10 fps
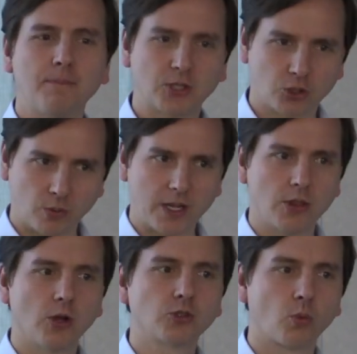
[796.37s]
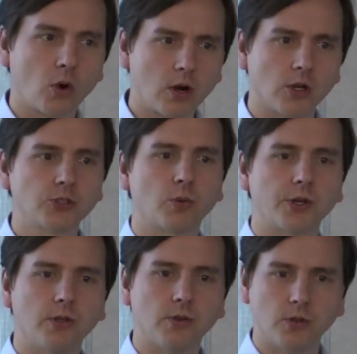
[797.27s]
between those worlds
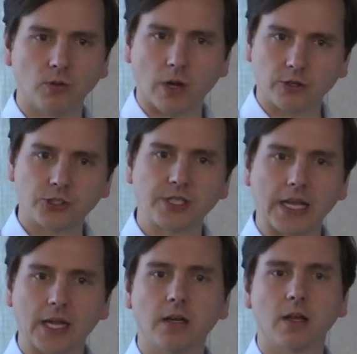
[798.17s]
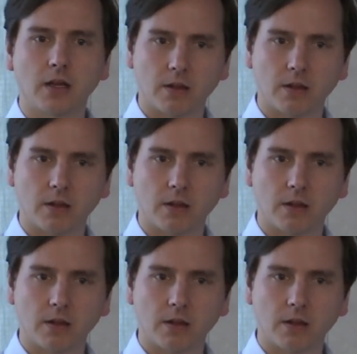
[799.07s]
where you, you understand